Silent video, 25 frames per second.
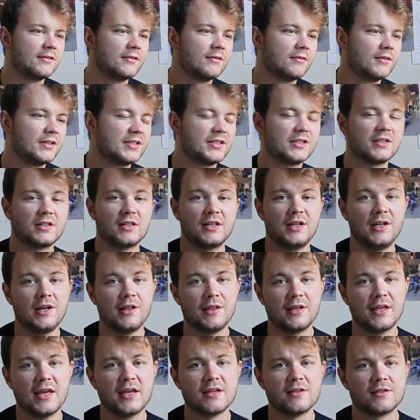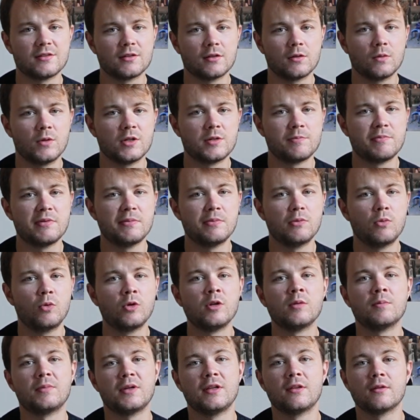this is clearly the case, otherwise people
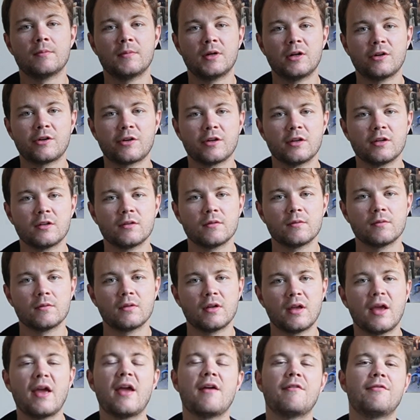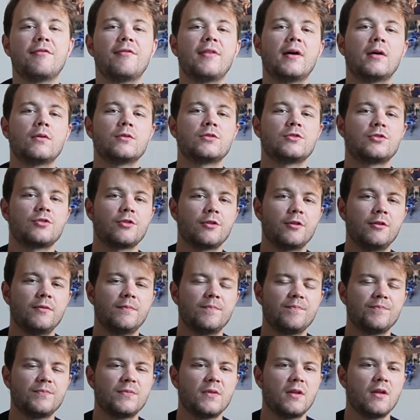wouldn't beat the market if that was true.
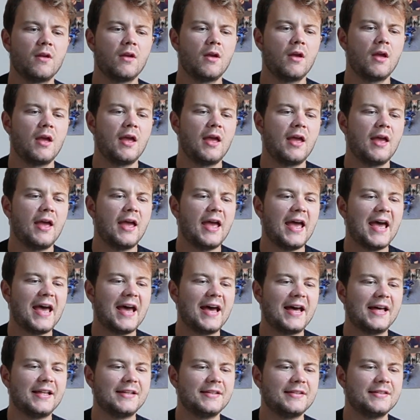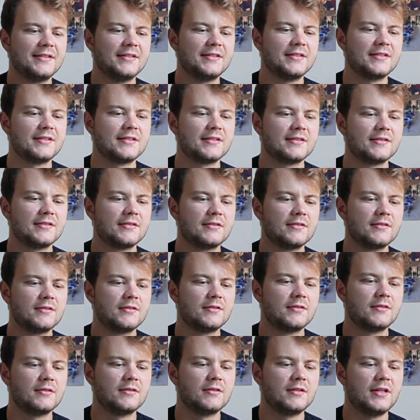And
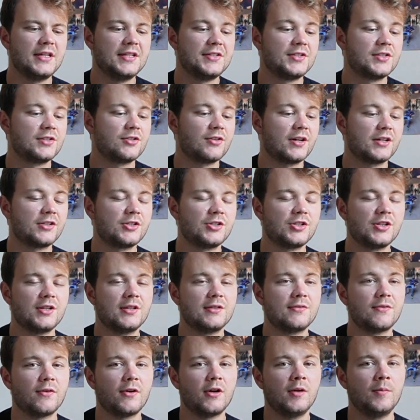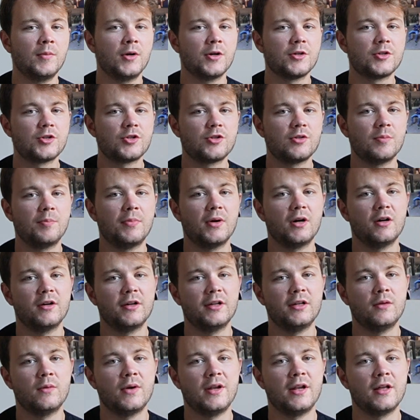his strategy is very much to buy
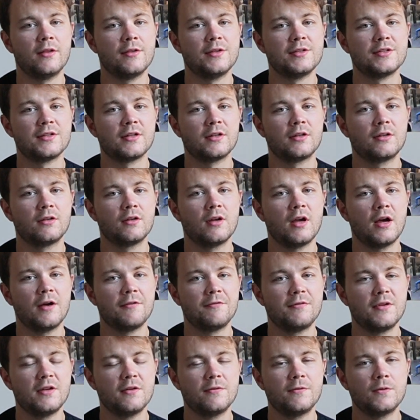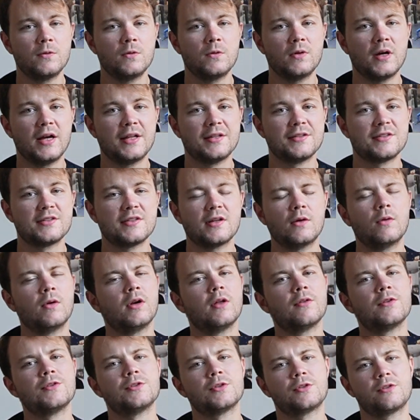when others are fearful and sell when
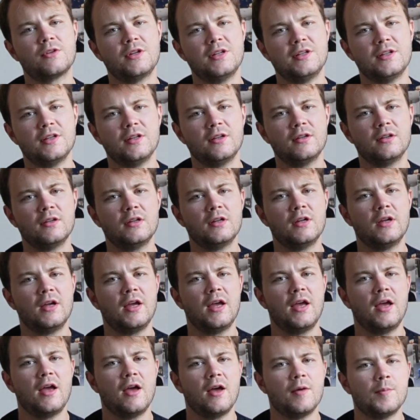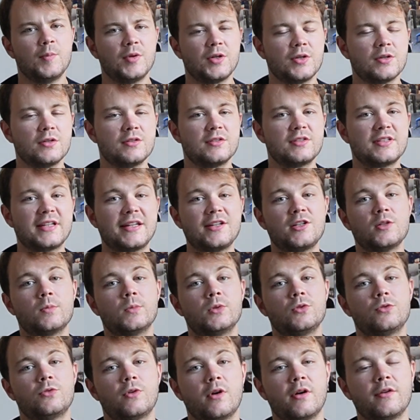others are greedy, because
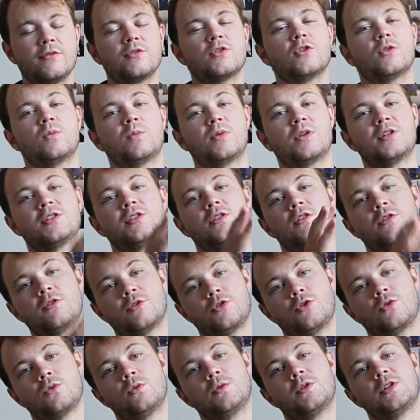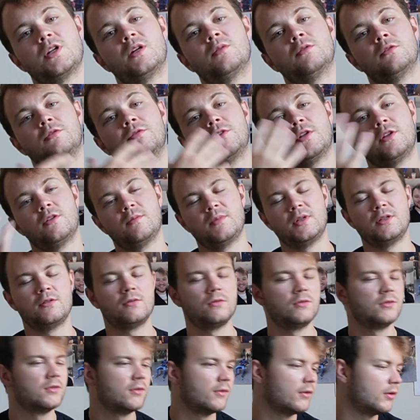sentiment drives stock prices in the short term and
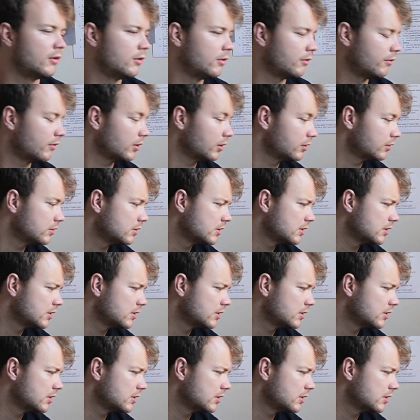fundamentals in the long run.